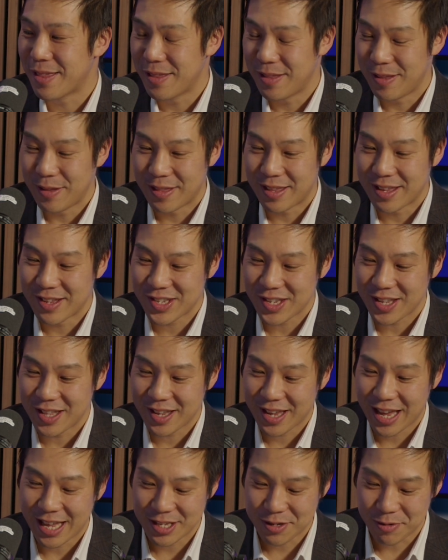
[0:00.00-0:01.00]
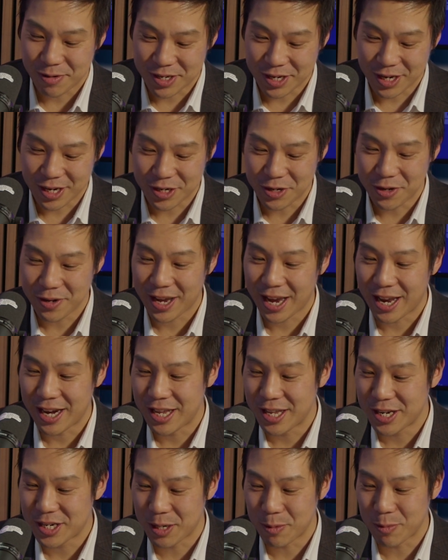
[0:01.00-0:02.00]
The Cancer Research UK
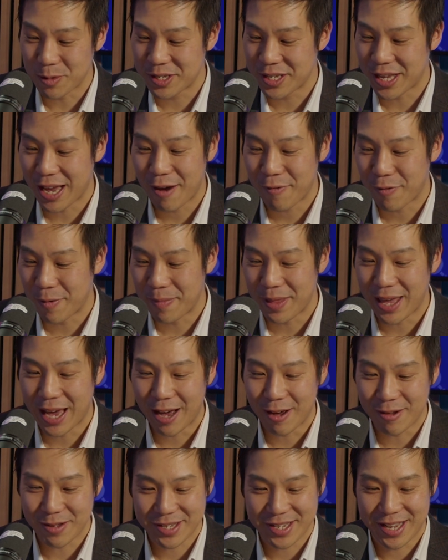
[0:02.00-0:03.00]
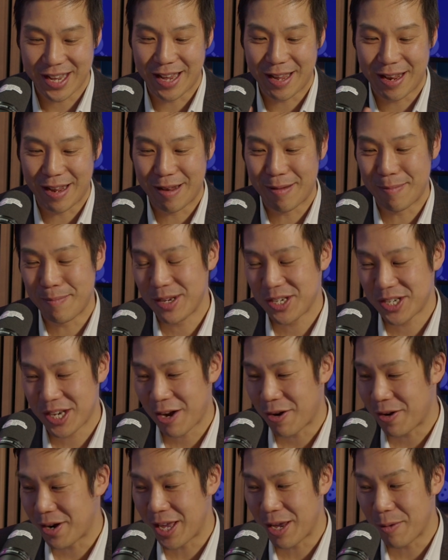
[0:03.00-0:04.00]
leadership was there from the outset.
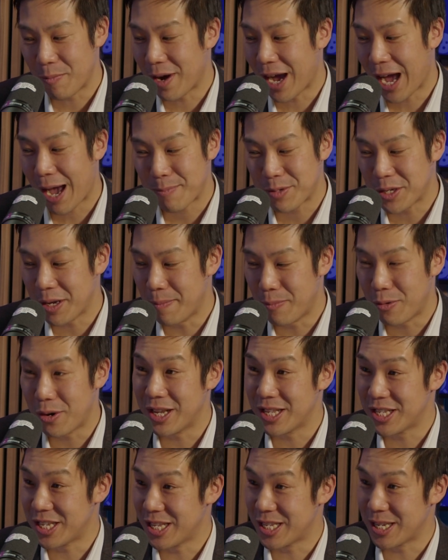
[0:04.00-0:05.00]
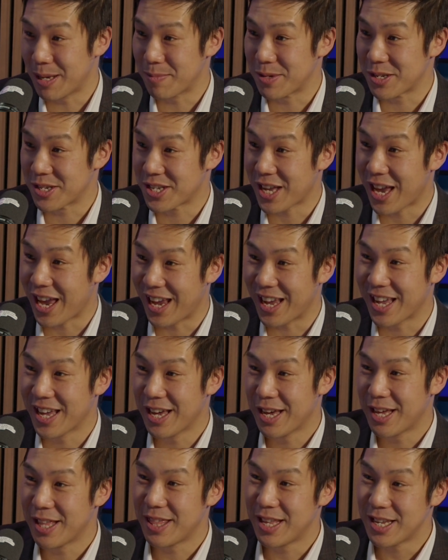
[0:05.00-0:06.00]
Michelle and Iain were absolutely brilliant in terms of saying,
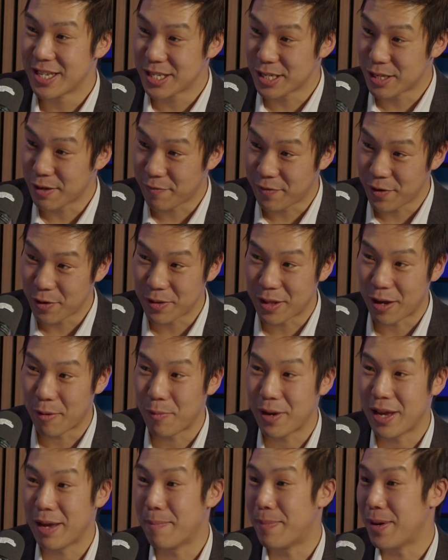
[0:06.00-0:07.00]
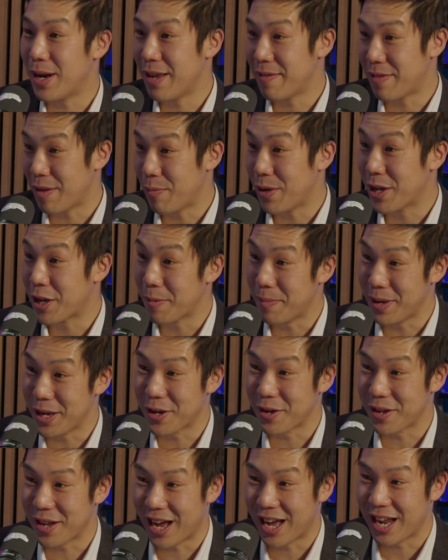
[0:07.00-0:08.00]
this is a field that we believe that we could be
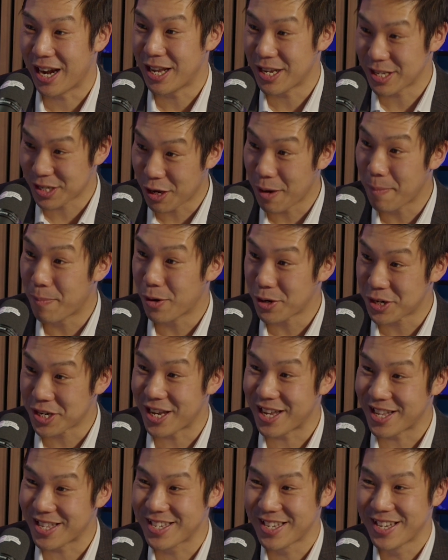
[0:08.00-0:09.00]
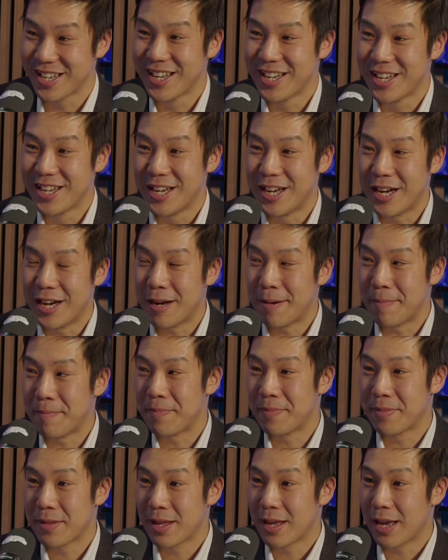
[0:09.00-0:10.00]
good at. Let's go push it.
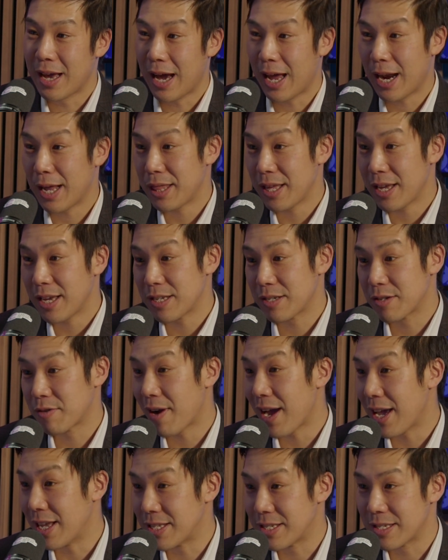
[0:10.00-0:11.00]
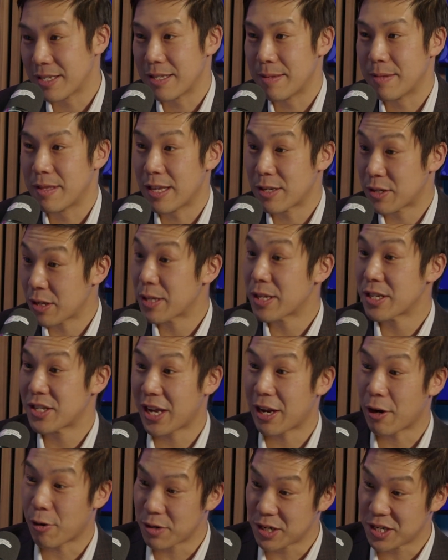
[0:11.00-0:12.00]
And I think it's great. There's other
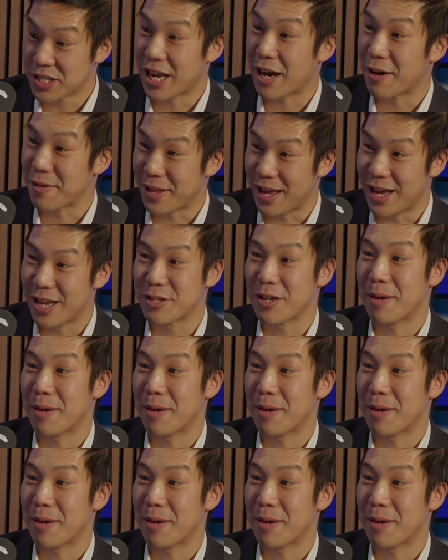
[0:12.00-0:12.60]
technologies out there.